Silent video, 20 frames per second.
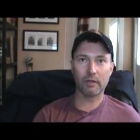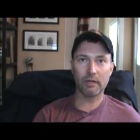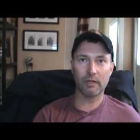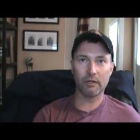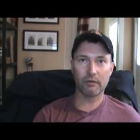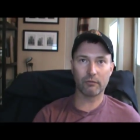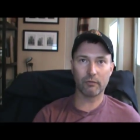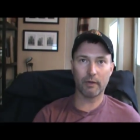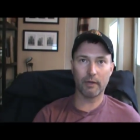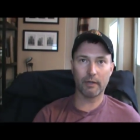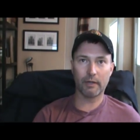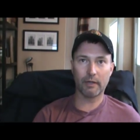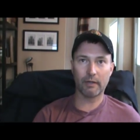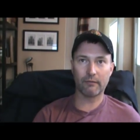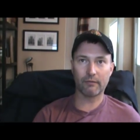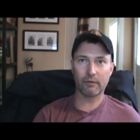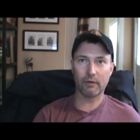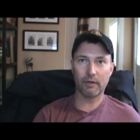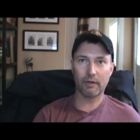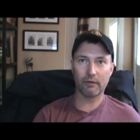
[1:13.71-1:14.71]
college right
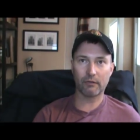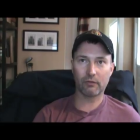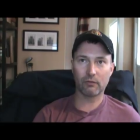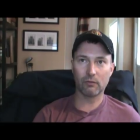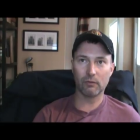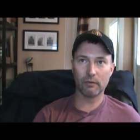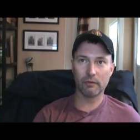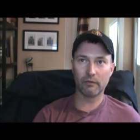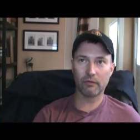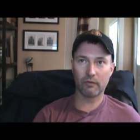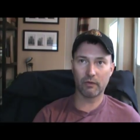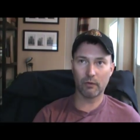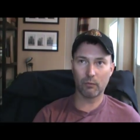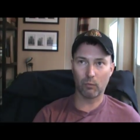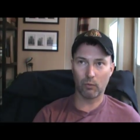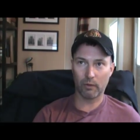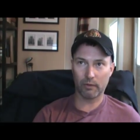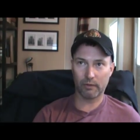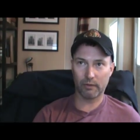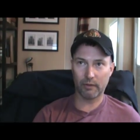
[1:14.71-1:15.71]
after high school, instead
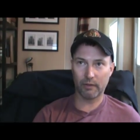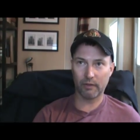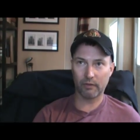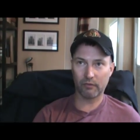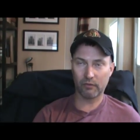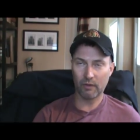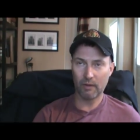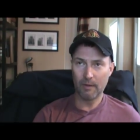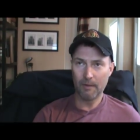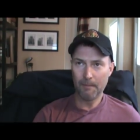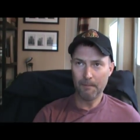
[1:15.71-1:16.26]
worked as